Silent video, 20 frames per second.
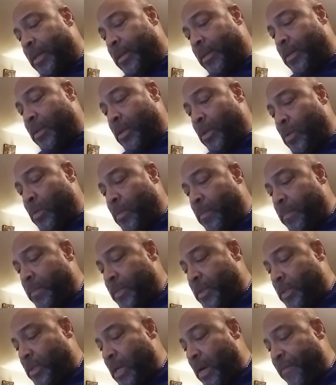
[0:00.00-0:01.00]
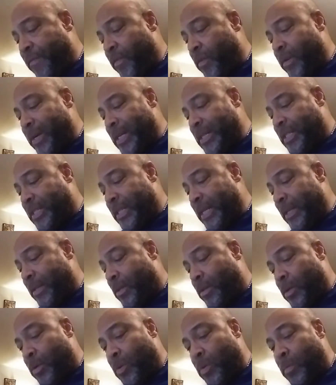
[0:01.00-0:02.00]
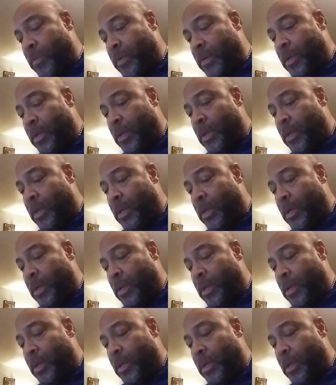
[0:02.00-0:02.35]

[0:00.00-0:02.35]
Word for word: to suffer and sit through